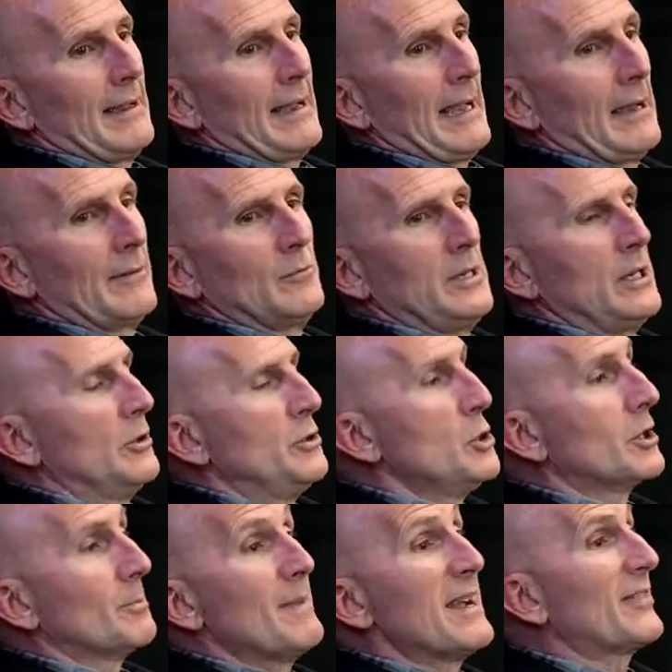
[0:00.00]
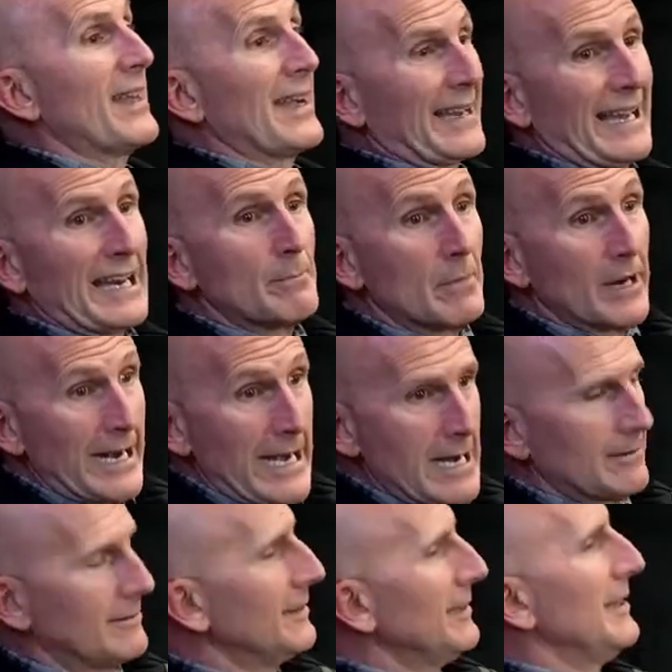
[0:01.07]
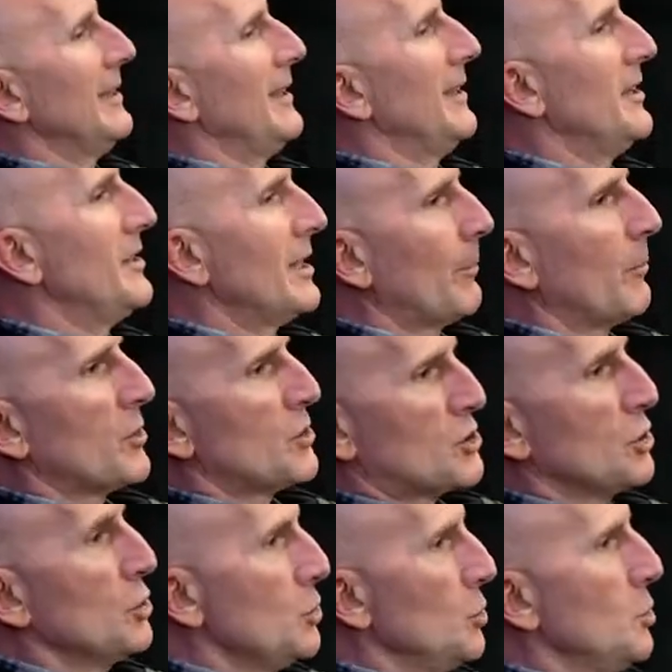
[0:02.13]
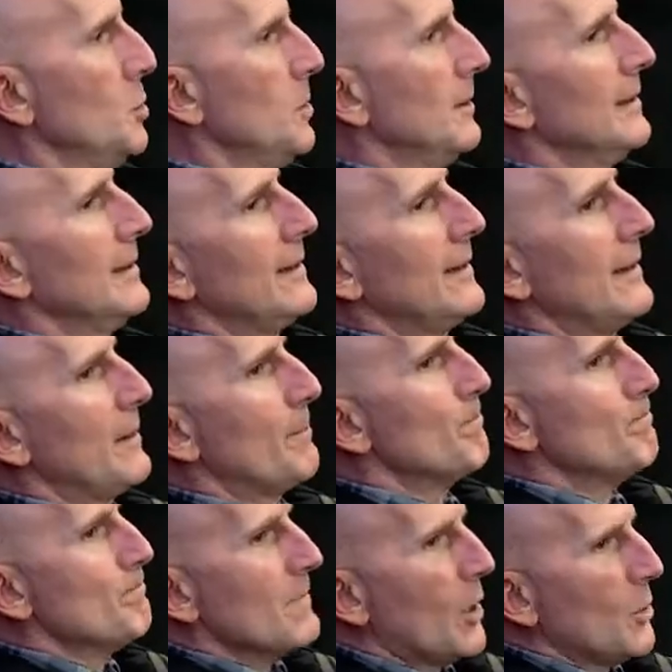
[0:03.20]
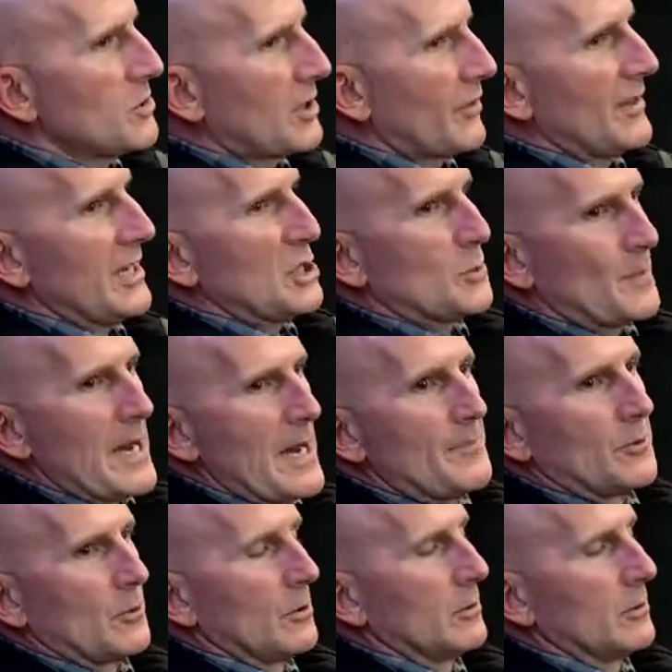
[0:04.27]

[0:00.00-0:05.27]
you know, you could make that kind of money. number two, most of these people,